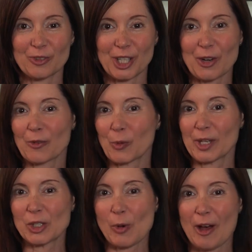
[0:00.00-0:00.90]
video for
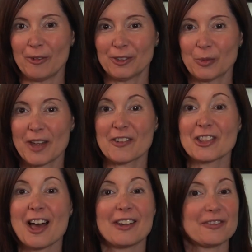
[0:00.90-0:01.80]
week 12. We have a
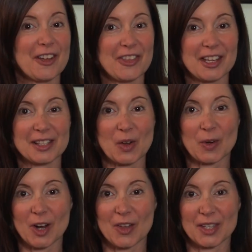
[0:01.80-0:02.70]
lot of fun things
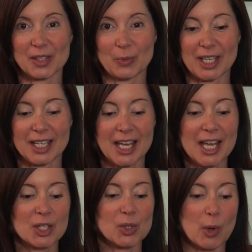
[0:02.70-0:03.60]
going on this week.
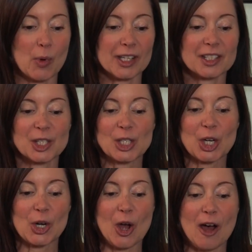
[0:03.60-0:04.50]
So I wanted to
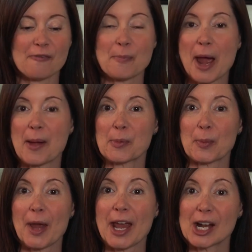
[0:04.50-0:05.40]
start off by
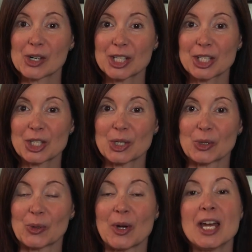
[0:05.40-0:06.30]
preparing
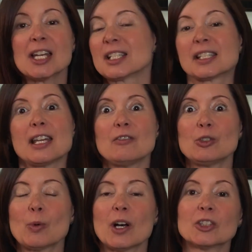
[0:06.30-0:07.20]
you to save
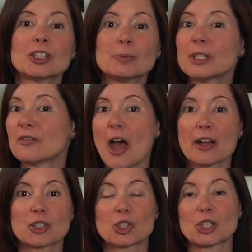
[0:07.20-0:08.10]
you a little bit of
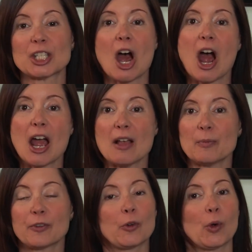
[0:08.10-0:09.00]
extra time
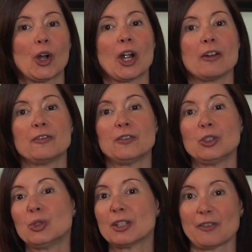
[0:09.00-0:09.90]
for a
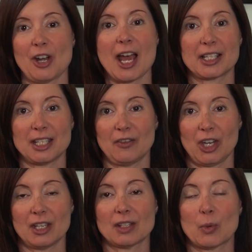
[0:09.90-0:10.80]
few different
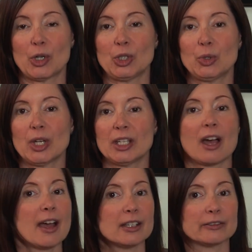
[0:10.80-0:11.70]
activities where you can
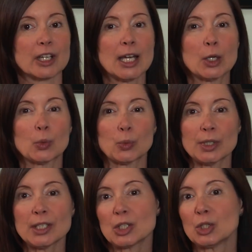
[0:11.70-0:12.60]
kind of
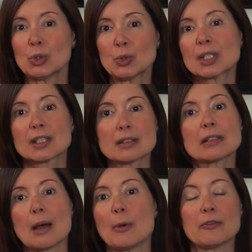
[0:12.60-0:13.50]
reuse
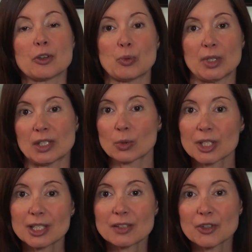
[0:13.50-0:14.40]
some of the
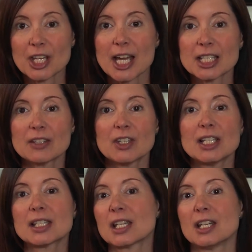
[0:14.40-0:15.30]
resources for the
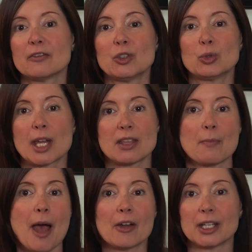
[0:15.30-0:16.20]
activities if you lay them
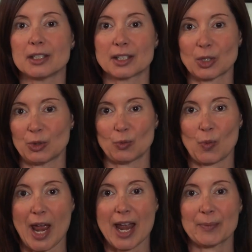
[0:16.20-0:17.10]
out in a certain
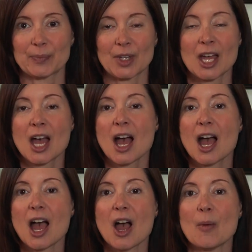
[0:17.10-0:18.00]
way.
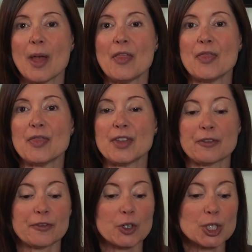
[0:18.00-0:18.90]
And the
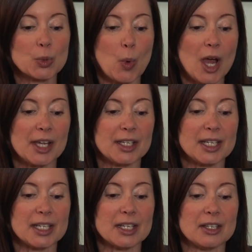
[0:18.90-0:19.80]
first one
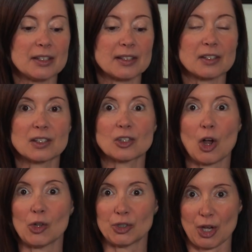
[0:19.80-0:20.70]
is
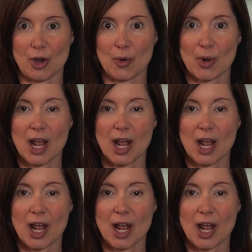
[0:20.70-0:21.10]
salt dough.